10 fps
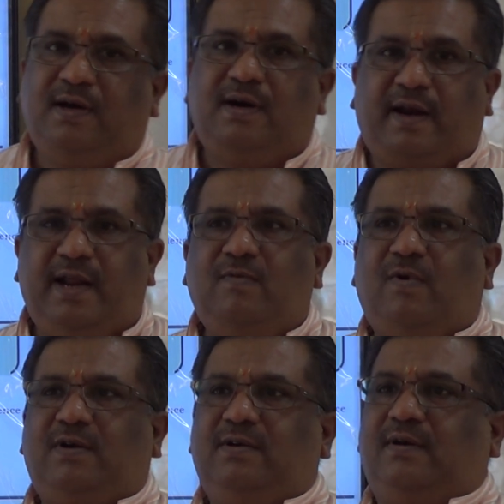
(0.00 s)

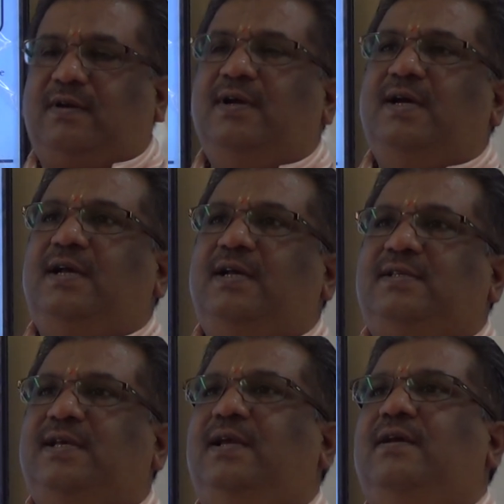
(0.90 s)
Rainwater,
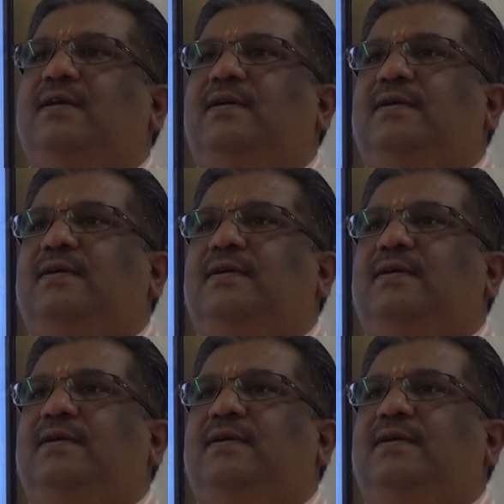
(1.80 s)
see,